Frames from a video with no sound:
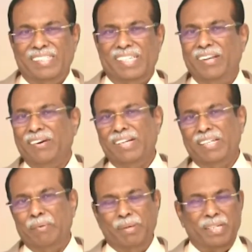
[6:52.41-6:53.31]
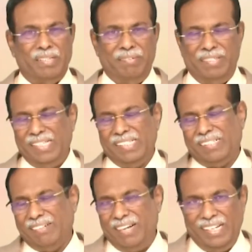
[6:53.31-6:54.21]
See, look at the birth of Jesus
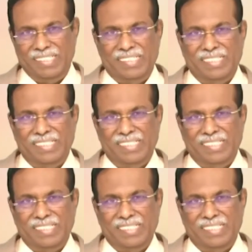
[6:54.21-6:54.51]
Christ.